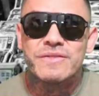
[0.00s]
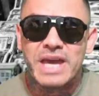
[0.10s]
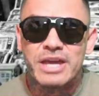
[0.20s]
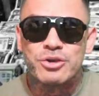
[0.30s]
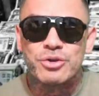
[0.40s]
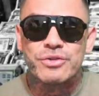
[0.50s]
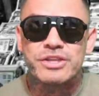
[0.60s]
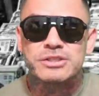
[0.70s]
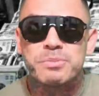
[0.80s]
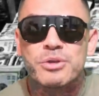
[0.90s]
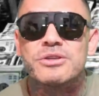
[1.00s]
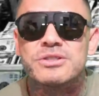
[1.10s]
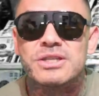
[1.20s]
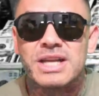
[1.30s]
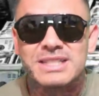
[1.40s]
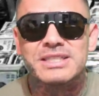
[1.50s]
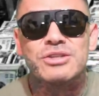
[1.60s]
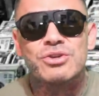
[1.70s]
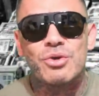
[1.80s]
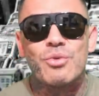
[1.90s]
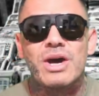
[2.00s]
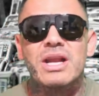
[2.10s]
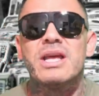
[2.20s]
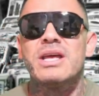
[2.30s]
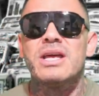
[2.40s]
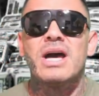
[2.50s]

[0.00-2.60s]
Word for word: that you're this person?" I said, "You know what?